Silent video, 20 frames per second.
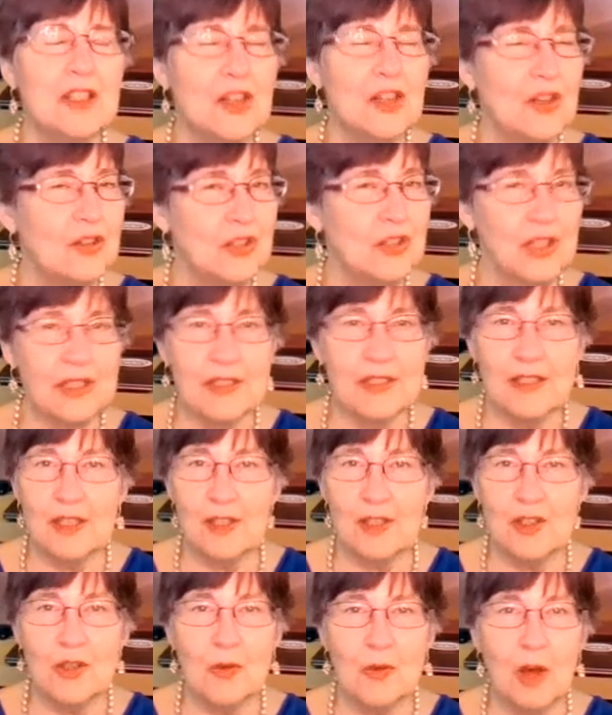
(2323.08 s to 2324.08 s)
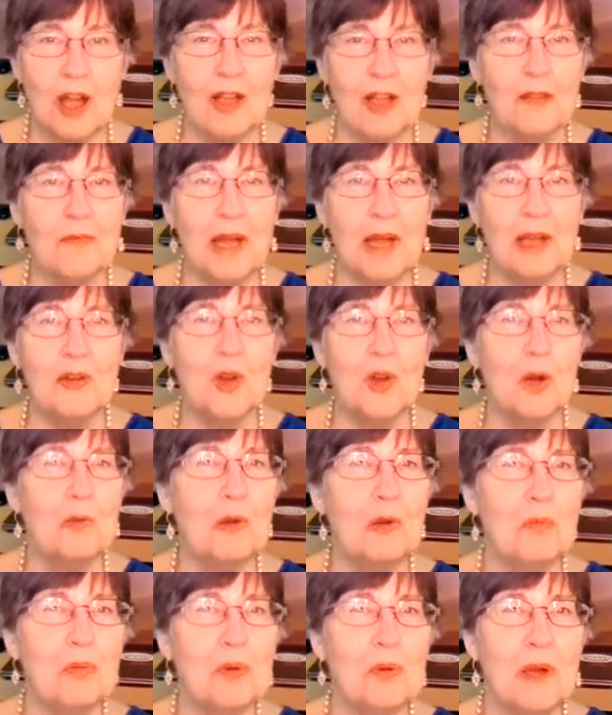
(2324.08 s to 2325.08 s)
just do all my
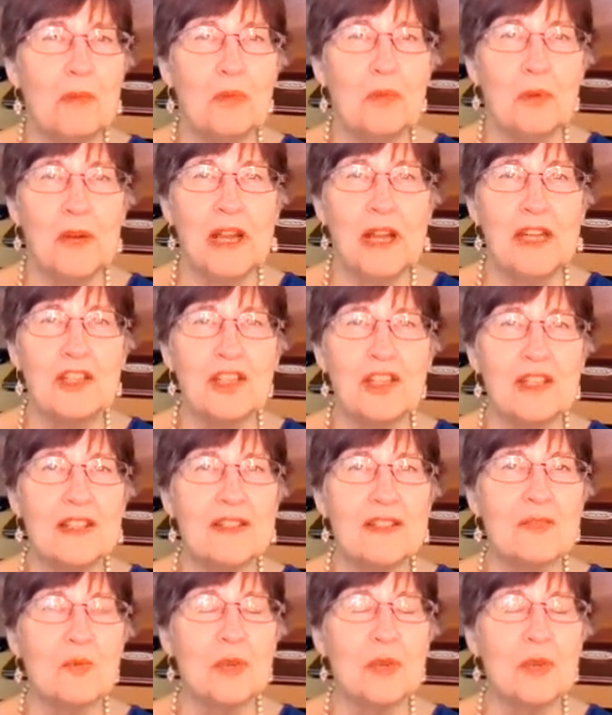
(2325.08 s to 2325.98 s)
normal preparations